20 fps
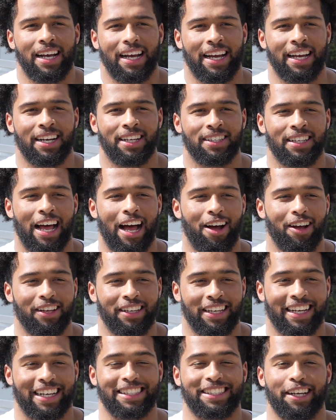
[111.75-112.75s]

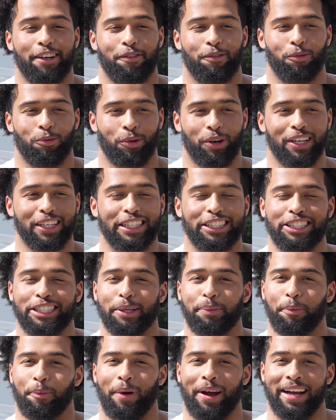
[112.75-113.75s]
it's a really
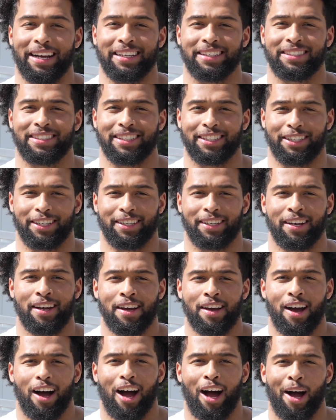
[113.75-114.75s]
cheap way to
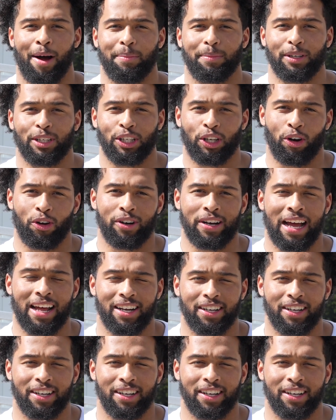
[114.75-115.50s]
learn how